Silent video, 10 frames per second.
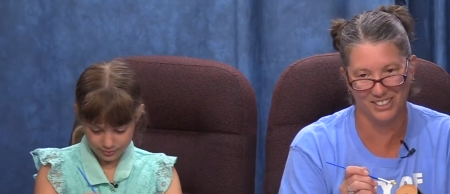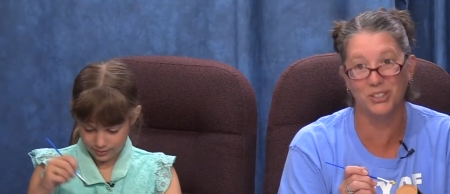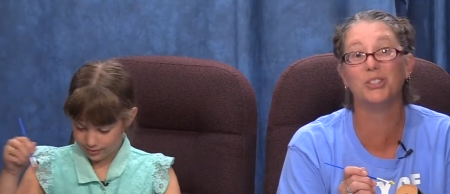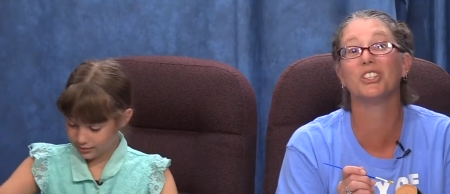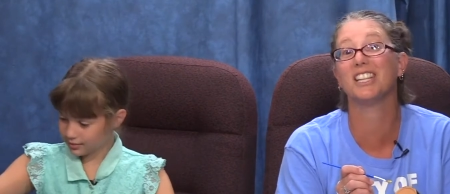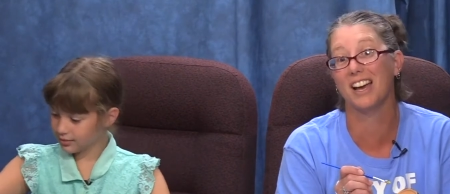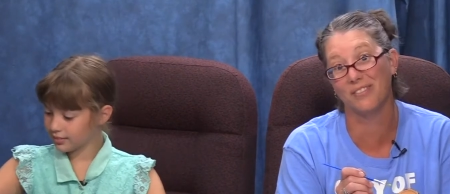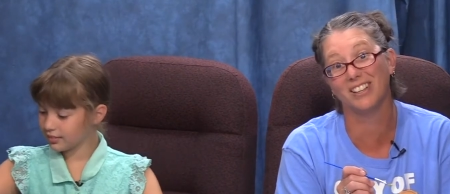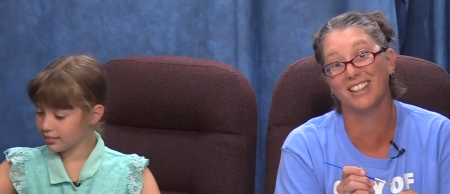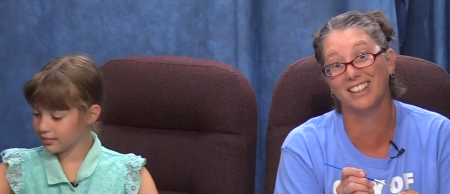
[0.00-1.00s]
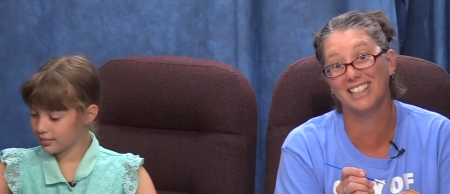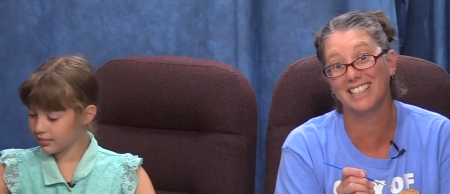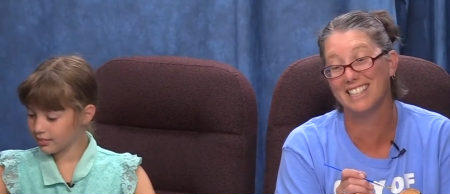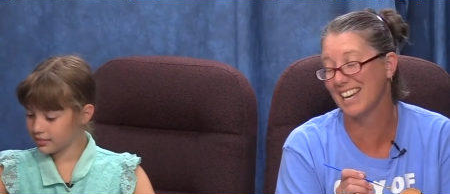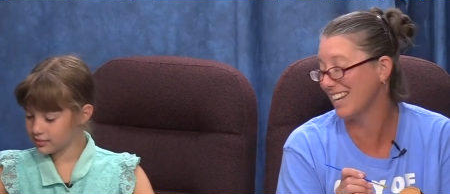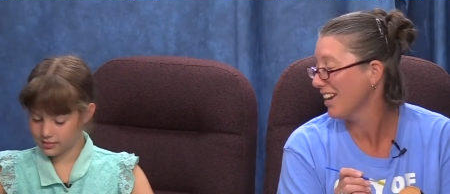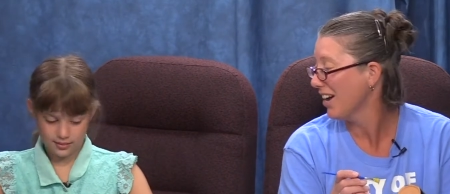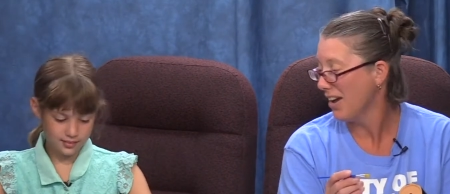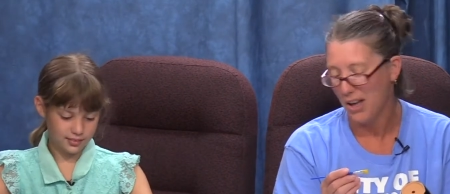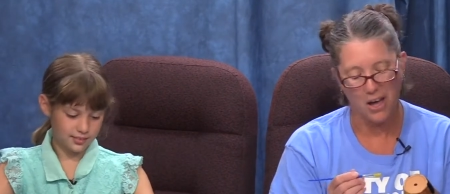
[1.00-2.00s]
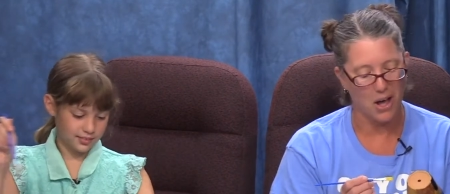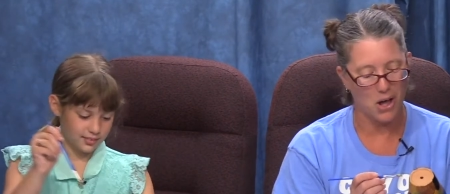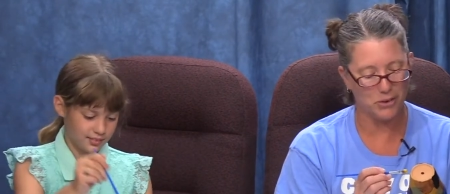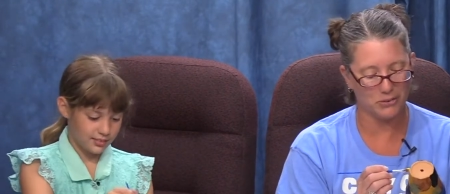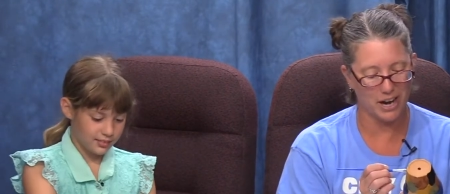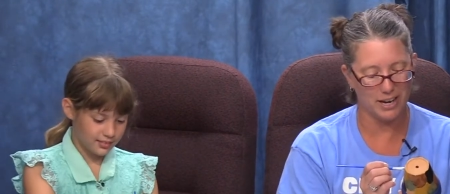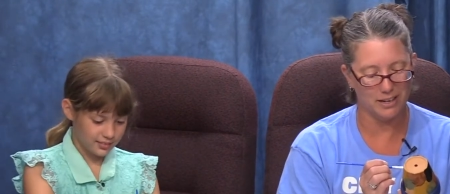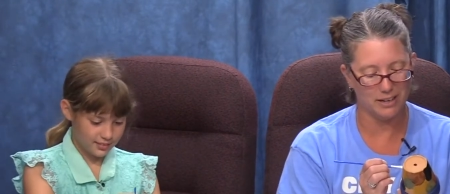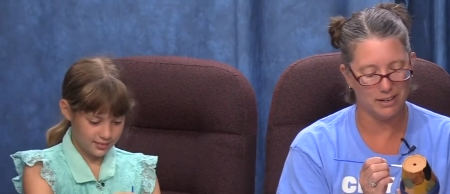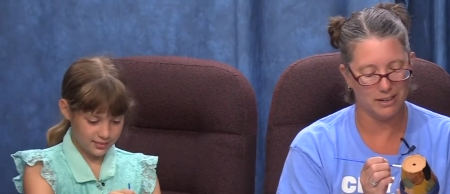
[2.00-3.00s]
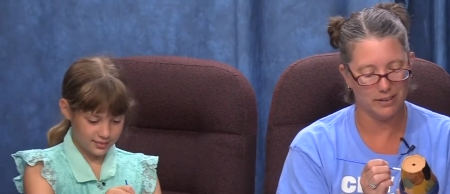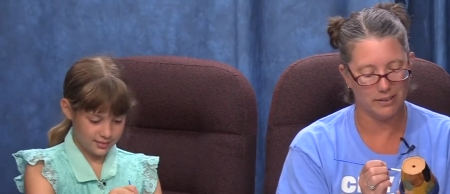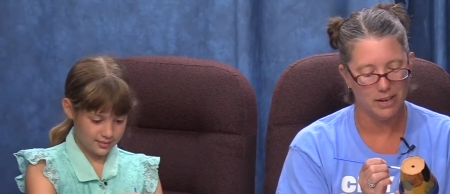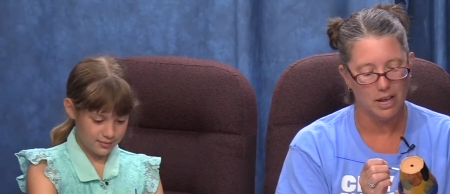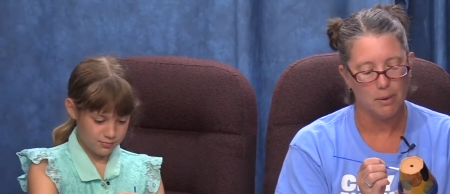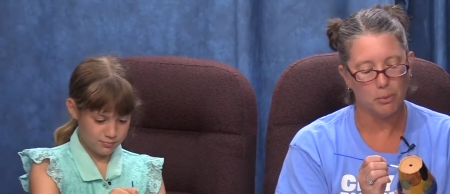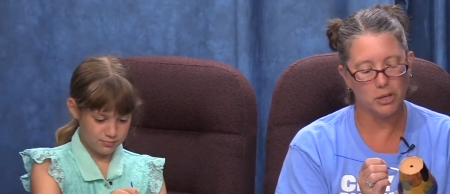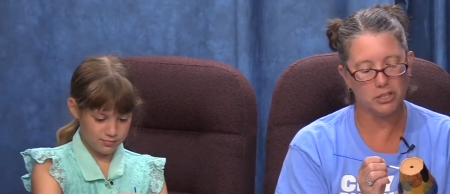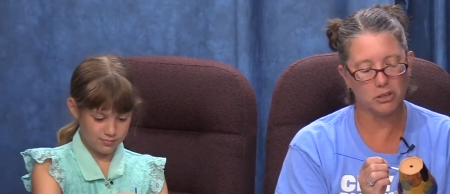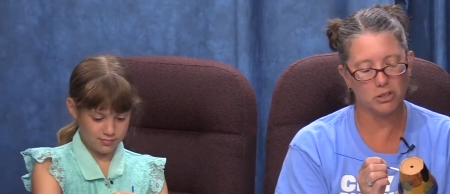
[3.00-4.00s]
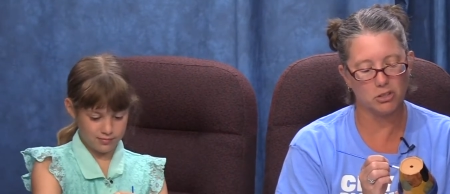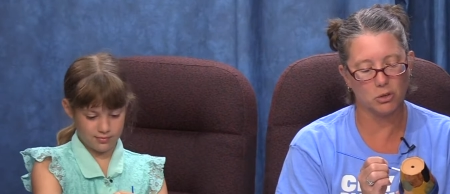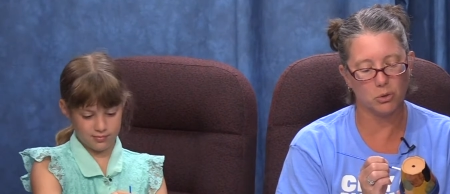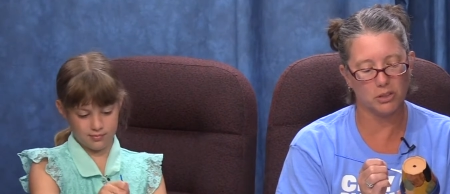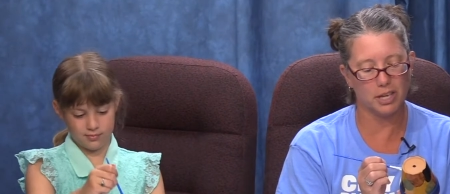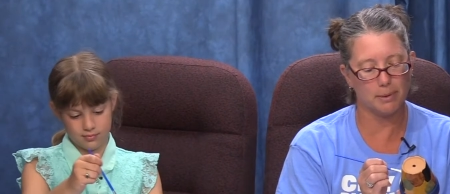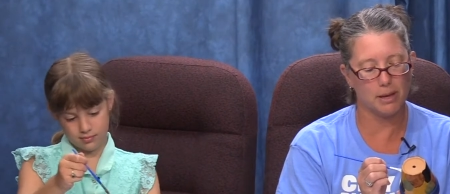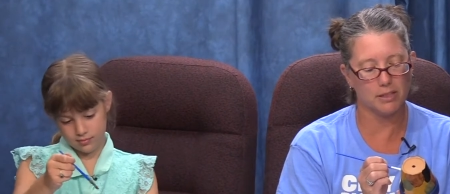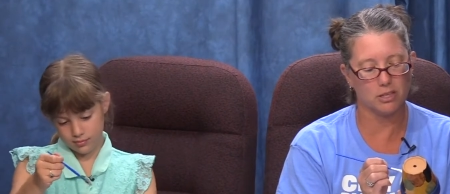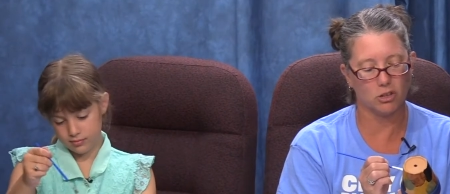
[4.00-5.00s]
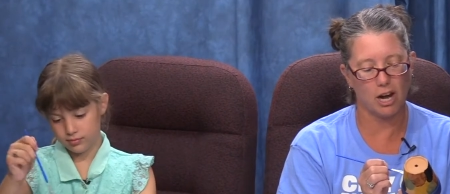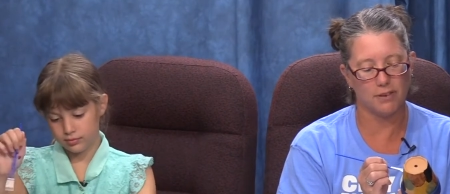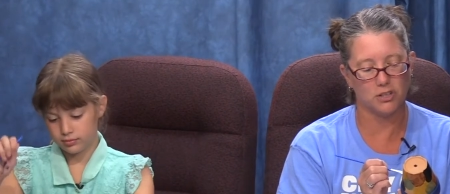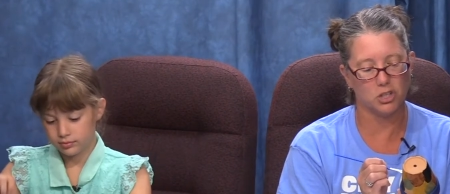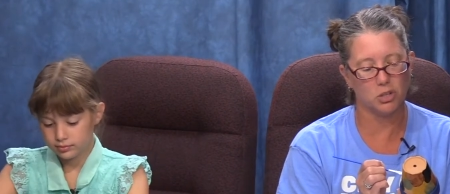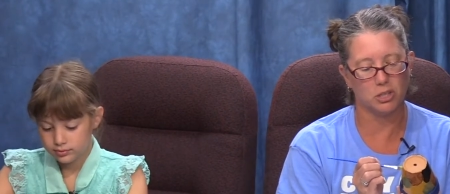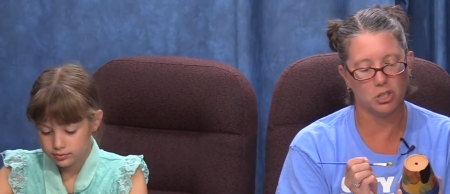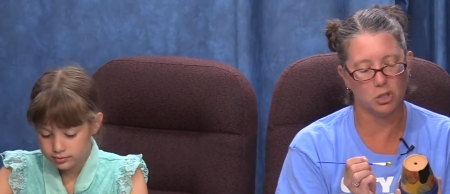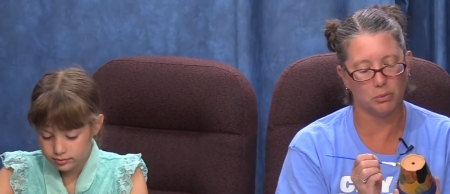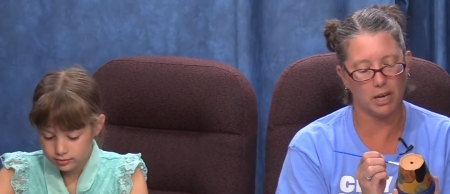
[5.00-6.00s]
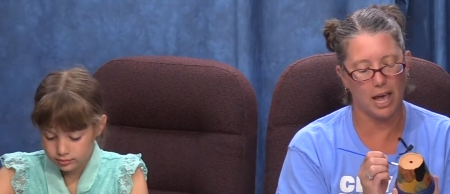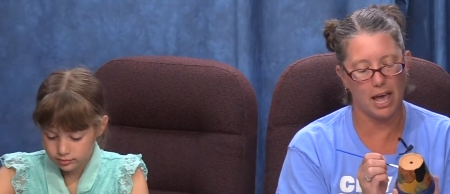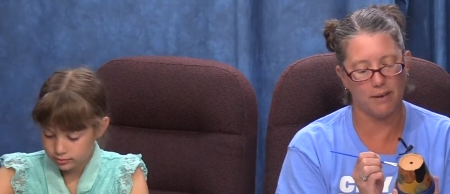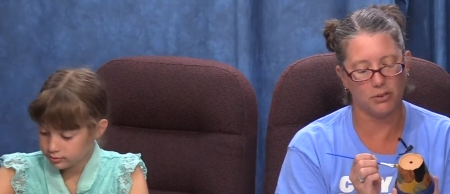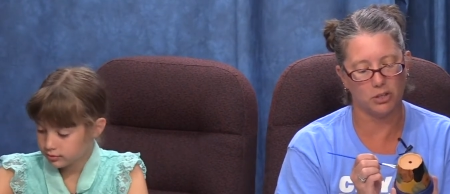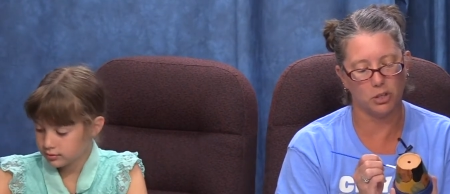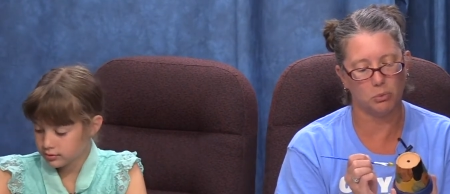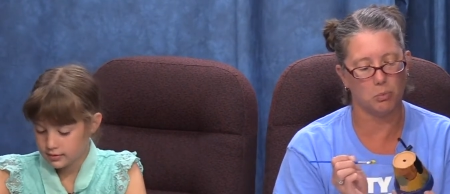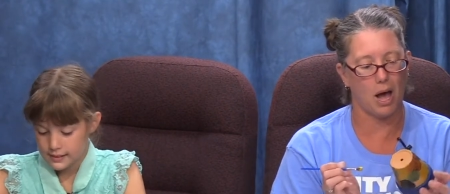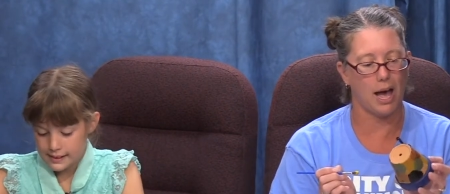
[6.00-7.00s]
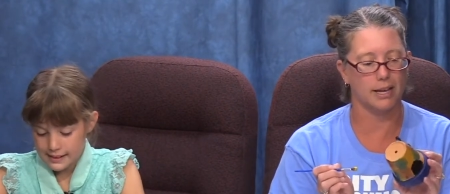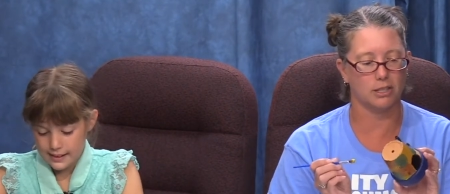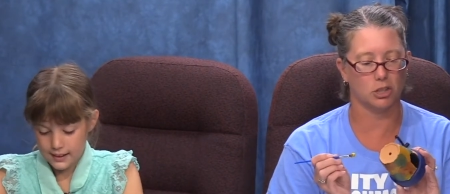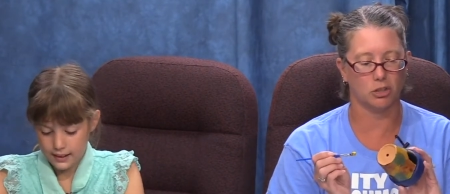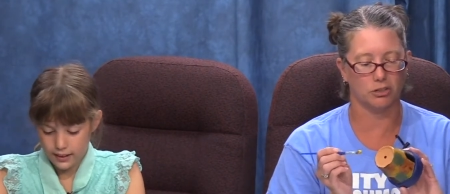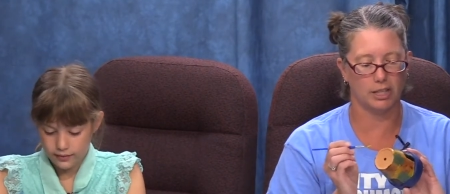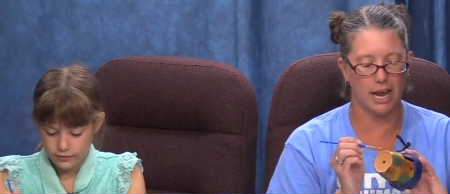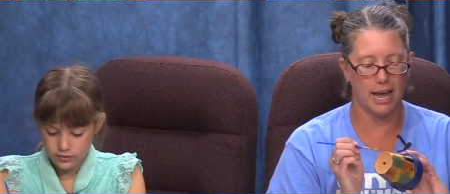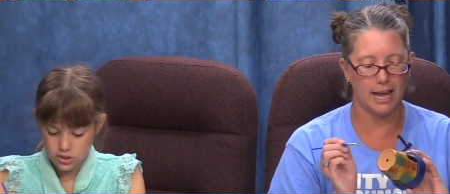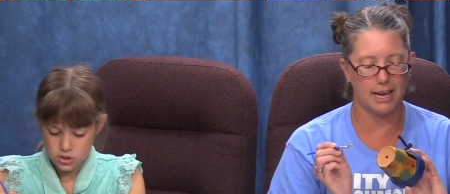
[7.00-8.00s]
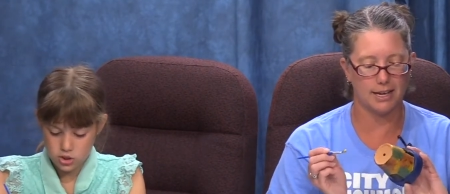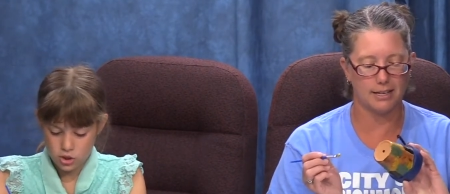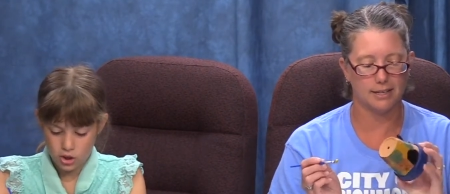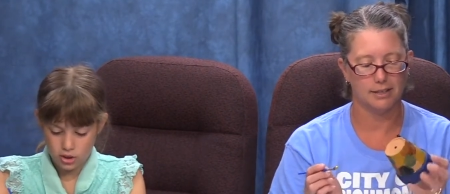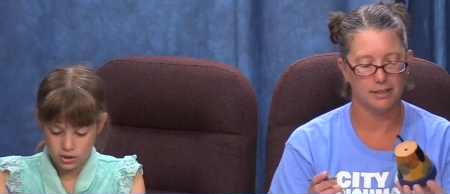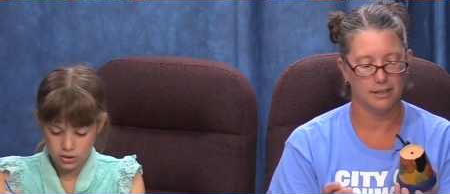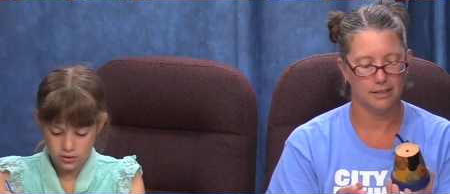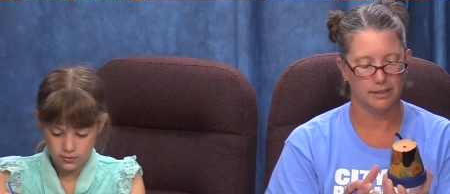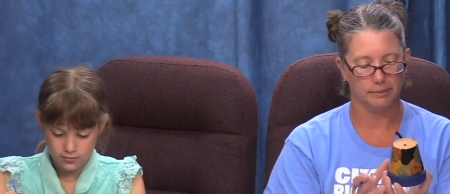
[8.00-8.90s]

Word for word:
Speaker 1: you definitely did. All right. Boys and girls, the cool thing about this craft is you can do whatever you want to it, eh, create. This is hard